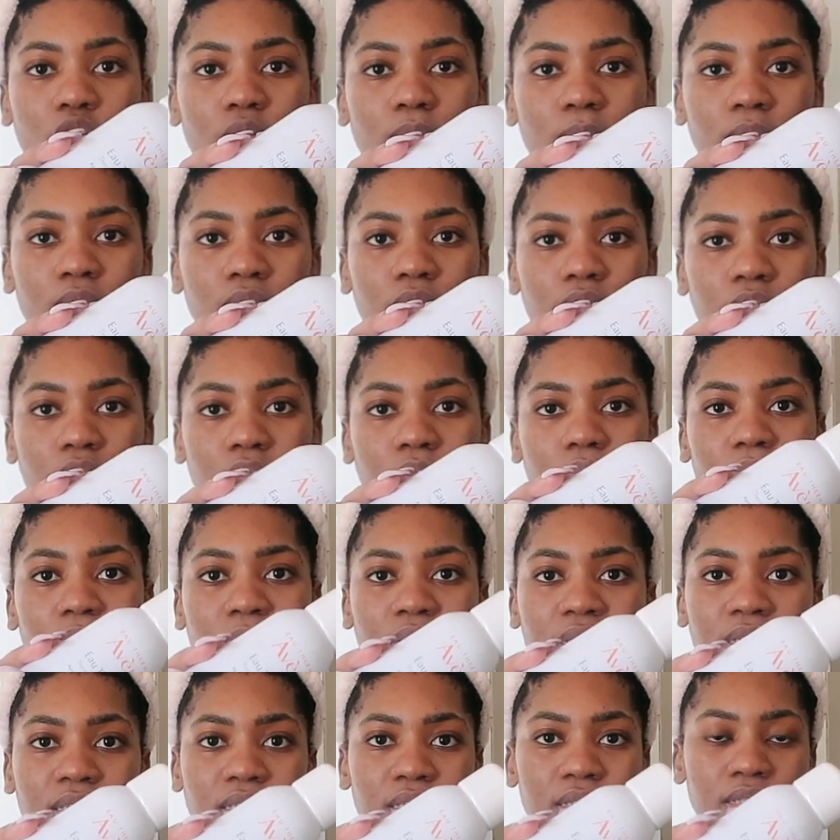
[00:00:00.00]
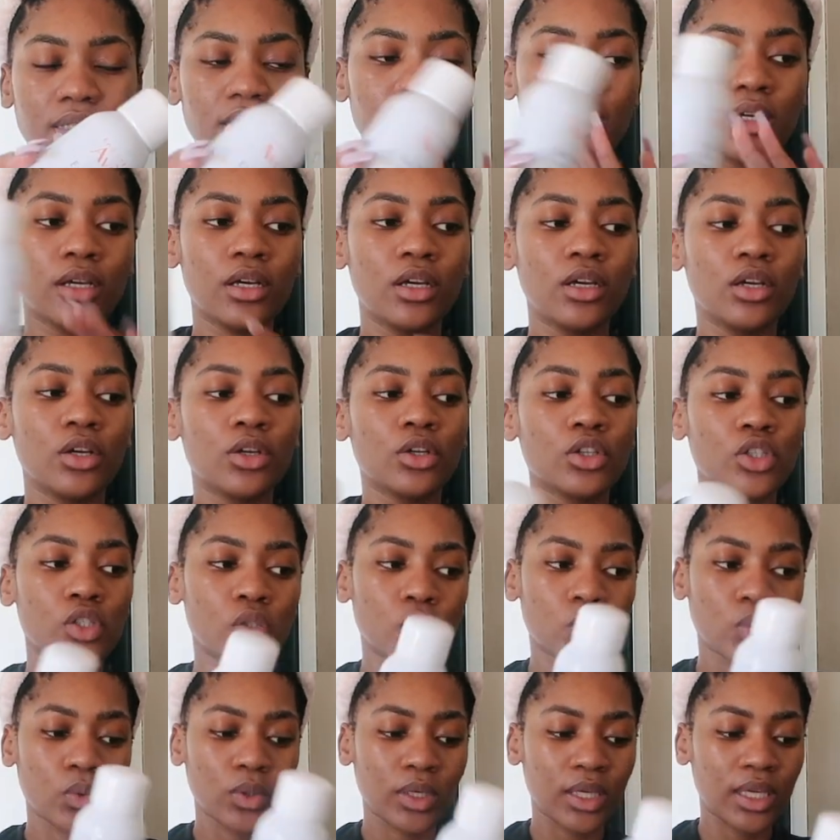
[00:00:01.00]
Thermal Mist
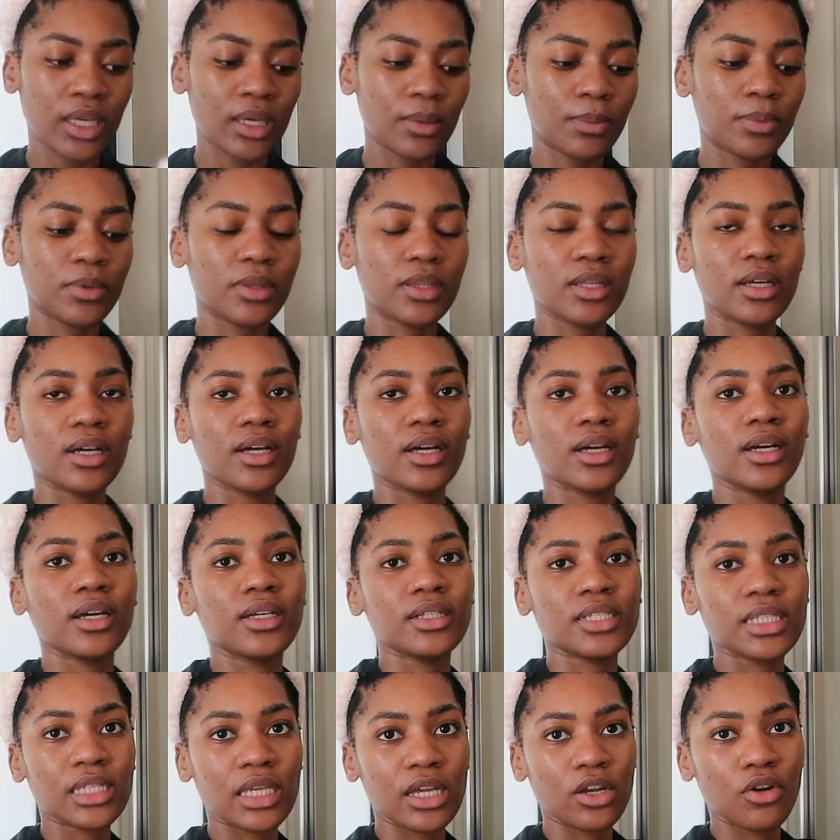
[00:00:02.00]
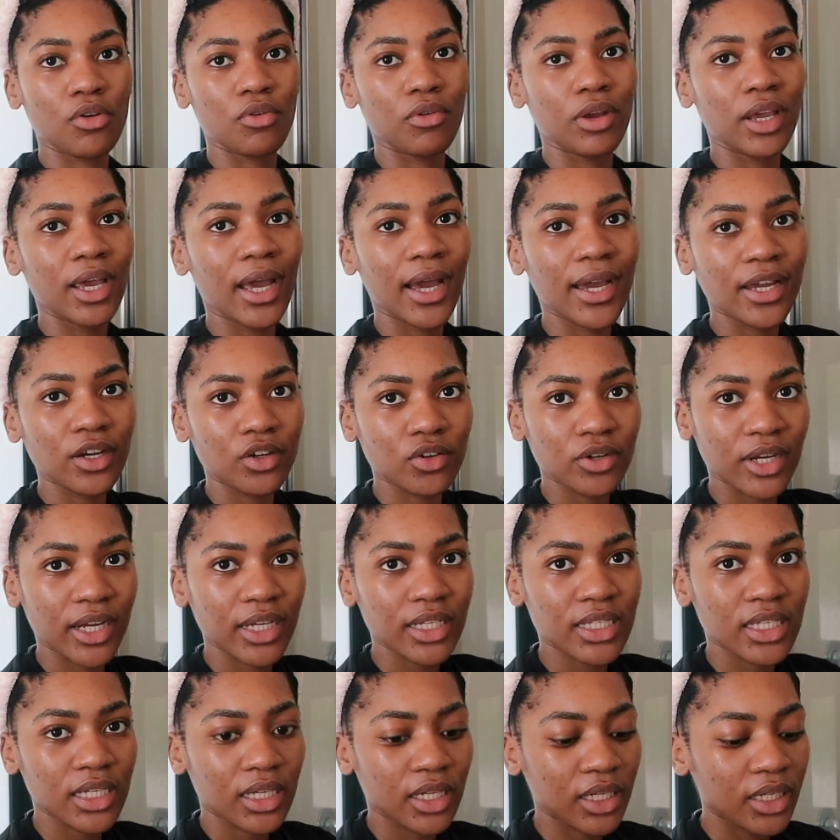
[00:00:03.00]
to keep the skin
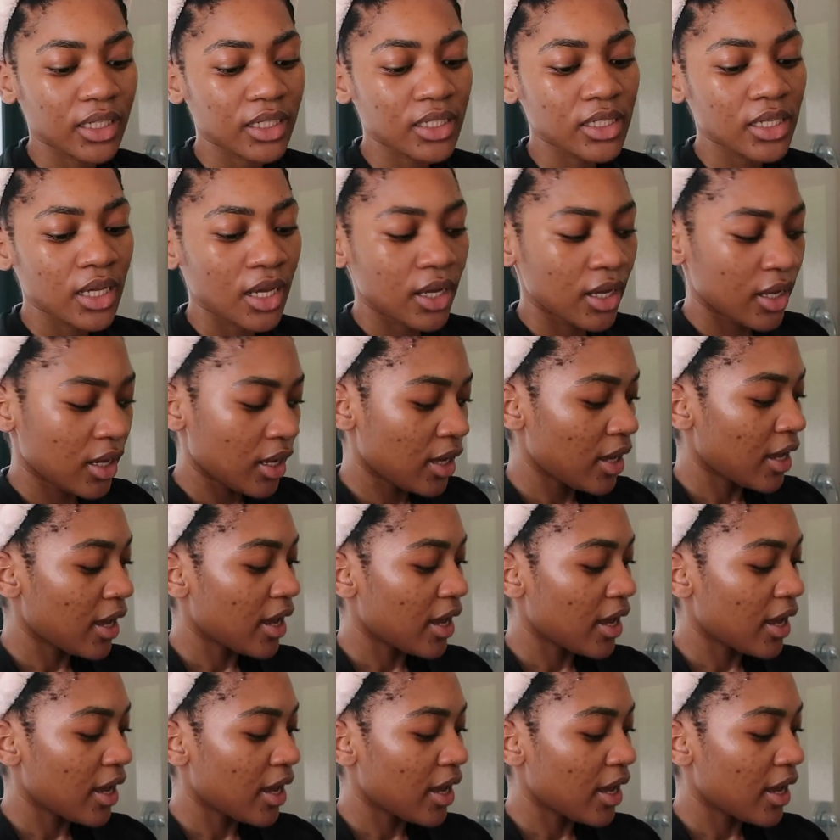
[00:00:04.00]
rehydrated.